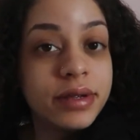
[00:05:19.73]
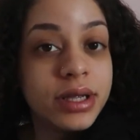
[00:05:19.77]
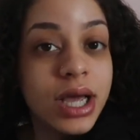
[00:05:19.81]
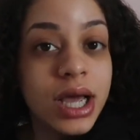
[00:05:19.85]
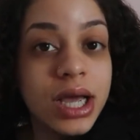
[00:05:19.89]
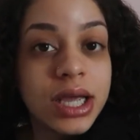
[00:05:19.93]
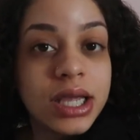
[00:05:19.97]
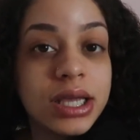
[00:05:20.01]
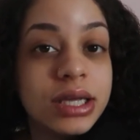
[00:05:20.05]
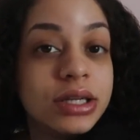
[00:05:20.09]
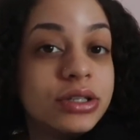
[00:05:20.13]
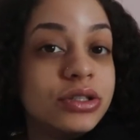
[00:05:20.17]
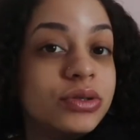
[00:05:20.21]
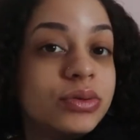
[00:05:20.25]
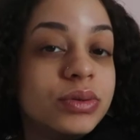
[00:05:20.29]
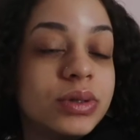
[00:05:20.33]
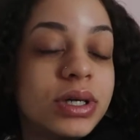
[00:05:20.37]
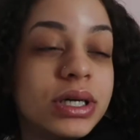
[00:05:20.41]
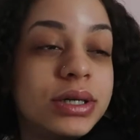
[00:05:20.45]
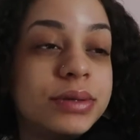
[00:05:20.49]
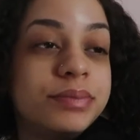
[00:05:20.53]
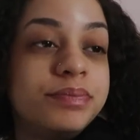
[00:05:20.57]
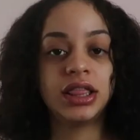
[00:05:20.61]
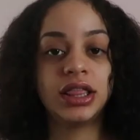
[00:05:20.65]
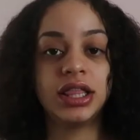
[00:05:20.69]
I kid you
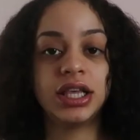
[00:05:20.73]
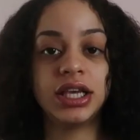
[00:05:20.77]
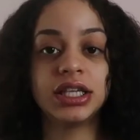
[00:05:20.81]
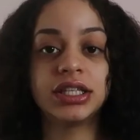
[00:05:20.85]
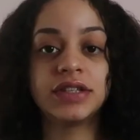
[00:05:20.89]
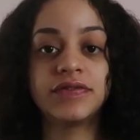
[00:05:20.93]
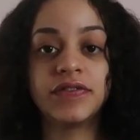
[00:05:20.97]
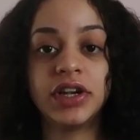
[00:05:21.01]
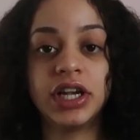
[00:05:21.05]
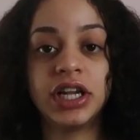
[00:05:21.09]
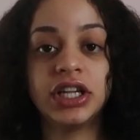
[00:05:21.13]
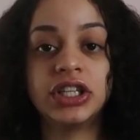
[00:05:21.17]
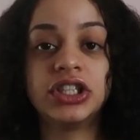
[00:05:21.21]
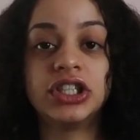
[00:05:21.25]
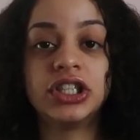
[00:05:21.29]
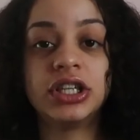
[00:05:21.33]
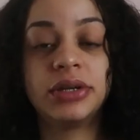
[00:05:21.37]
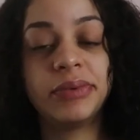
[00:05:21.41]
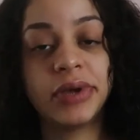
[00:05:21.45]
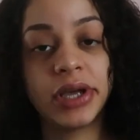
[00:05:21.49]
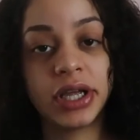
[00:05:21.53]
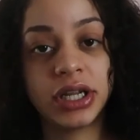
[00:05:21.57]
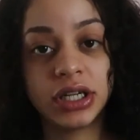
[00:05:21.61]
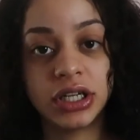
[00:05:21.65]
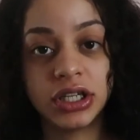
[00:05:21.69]
not. This
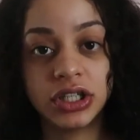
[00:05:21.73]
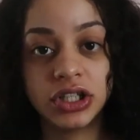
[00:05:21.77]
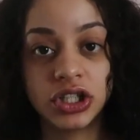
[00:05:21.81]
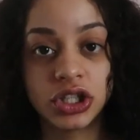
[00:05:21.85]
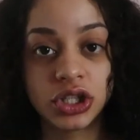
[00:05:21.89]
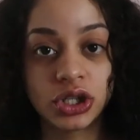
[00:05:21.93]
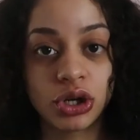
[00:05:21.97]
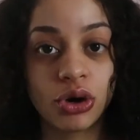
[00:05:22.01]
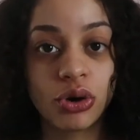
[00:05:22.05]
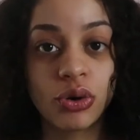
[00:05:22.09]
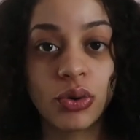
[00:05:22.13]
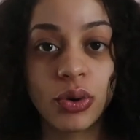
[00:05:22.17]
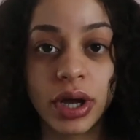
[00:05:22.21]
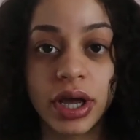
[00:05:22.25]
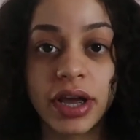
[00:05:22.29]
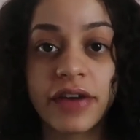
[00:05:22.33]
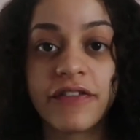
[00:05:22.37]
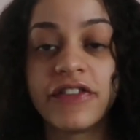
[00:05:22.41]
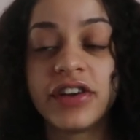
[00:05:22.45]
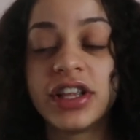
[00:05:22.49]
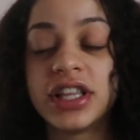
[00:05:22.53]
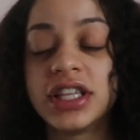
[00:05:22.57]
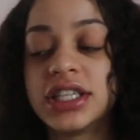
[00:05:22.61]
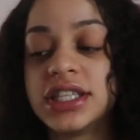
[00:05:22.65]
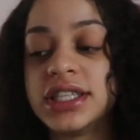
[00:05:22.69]
relationship ended so quick
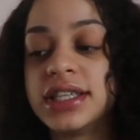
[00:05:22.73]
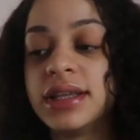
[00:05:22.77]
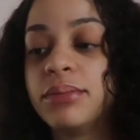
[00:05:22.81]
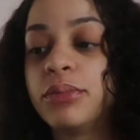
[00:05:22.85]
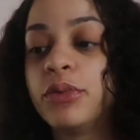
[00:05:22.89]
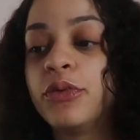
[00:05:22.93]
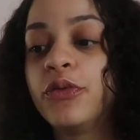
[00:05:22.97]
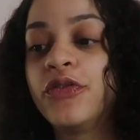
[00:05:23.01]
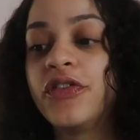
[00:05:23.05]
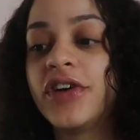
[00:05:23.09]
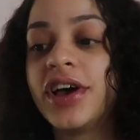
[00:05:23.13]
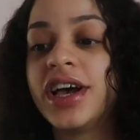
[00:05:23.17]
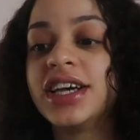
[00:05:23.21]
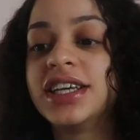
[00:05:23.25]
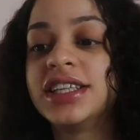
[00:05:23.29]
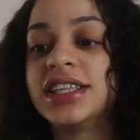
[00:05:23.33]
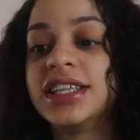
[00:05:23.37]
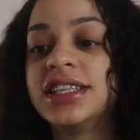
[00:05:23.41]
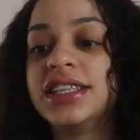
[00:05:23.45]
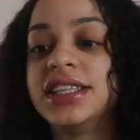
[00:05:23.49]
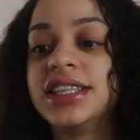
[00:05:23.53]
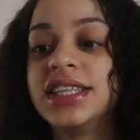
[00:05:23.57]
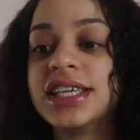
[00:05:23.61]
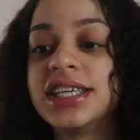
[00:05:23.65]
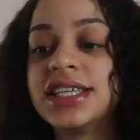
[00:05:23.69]
for the simple fact
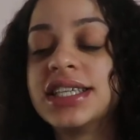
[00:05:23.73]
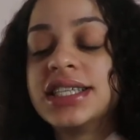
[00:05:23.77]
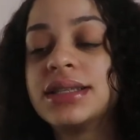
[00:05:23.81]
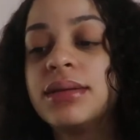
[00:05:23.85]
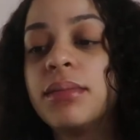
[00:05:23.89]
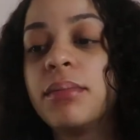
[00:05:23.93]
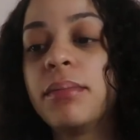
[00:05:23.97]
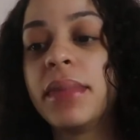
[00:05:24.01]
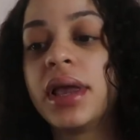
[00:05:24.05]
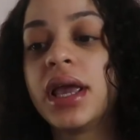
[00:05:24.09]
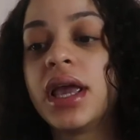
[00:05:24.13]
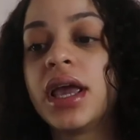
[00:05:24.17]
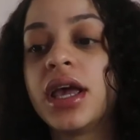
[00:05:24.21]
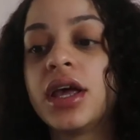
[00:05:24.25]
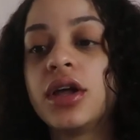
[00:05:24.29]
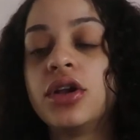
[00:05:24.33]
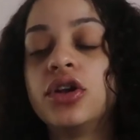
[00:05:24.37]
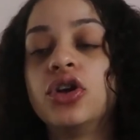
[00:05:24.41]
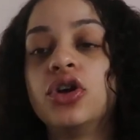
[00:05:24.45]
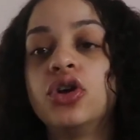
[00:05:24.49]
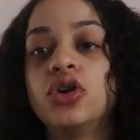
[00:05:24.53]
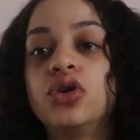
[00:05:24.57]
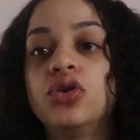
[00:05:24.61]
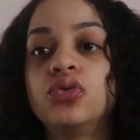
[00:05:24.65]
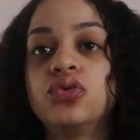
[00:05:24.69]
that this man
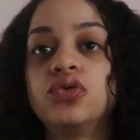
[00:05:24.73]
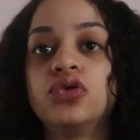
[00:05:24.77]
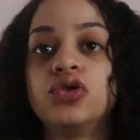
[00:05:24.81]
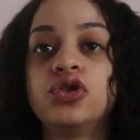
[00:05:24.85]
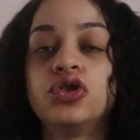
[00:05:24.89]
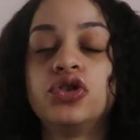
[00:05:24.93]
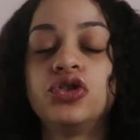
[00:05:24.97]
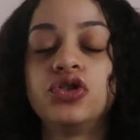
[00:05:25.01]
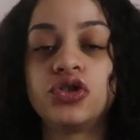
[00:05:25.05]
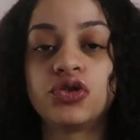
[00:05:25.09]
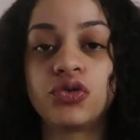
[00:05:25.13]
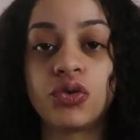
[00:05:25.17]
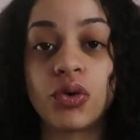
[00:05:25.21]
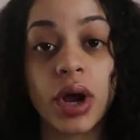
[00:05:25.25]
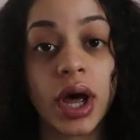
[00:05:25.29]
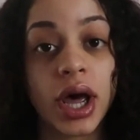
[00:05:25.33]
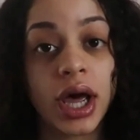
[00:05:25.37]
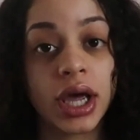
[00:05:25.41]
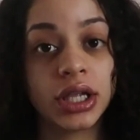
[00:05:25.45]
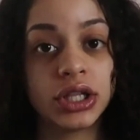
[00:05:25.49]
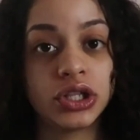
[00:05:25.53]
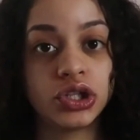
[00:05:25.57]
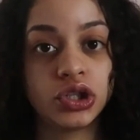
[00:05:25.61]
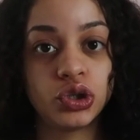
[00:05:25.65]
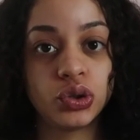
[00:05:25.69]
used to
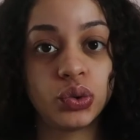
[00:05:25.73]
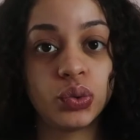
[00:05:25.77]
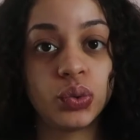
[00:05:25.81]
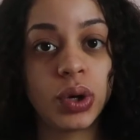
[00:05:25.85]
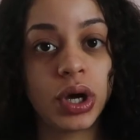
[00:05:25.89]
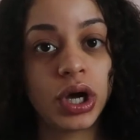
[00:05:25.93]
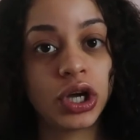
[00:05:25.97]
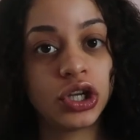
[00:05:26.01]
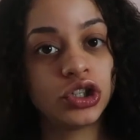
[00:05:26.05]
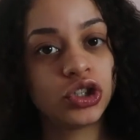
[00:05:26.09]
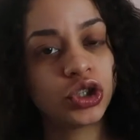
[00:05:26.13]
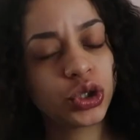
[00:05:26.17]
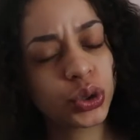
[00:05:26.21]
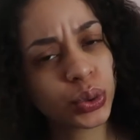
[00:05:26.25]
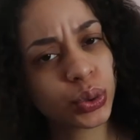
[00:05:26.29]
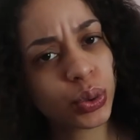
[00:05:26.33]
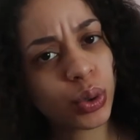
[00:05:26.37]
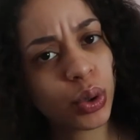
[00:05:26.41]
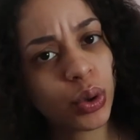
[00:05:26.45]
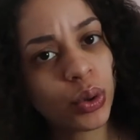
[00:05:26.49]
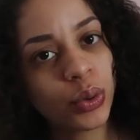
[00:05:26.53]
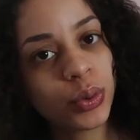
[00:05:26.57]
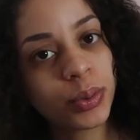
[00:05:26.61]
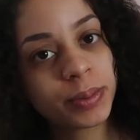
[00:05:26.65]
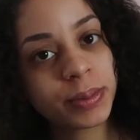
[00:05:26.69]
try to
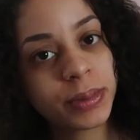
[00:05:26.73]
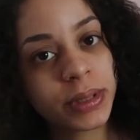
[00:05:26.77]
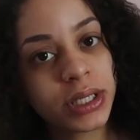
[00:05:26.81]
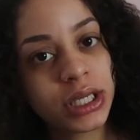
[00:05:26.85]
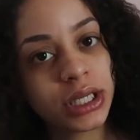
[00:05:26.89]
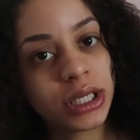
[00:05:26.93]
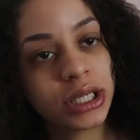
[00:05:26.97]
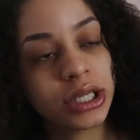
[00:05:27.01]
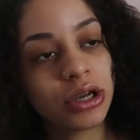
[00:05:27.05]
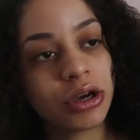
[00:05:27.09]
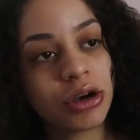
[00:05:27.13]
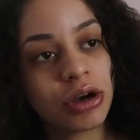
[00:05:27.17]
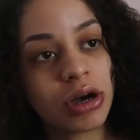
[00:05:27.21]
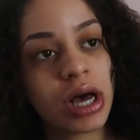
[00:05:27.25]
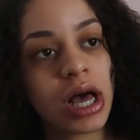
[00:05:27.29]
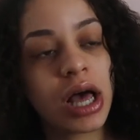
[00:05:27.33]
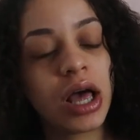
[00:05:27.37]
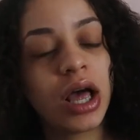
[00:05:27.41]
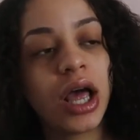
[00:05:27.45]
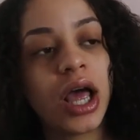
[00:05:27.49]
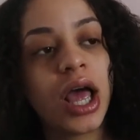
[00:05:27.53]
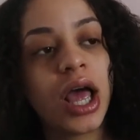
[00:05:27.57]
control me, y'all.